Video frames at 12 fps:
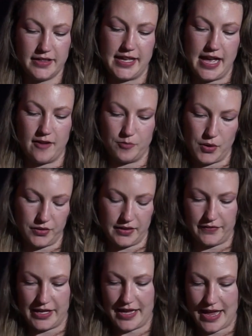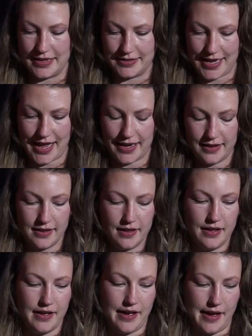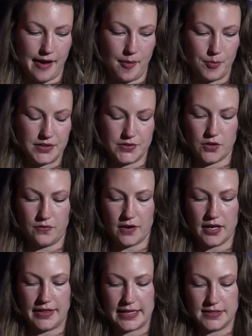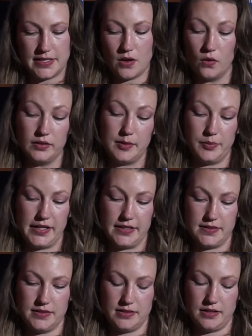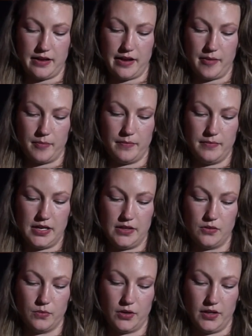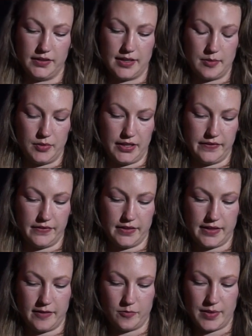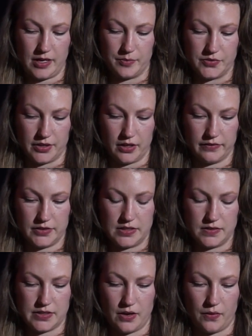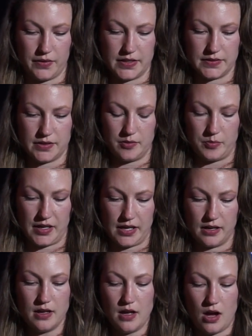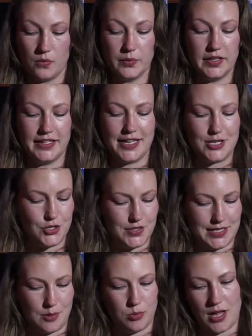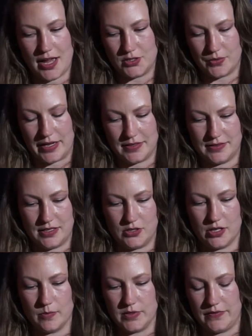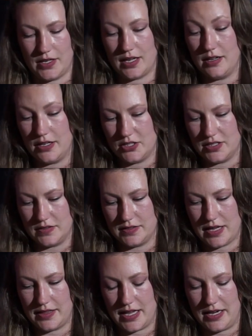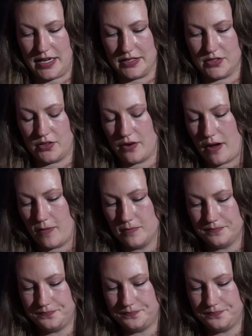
They have both living and dead, but so far that's the only place in the world, I believe, that they've been observed. And so this could be a really interesting plot twist in terms of the conditions that they need to grow.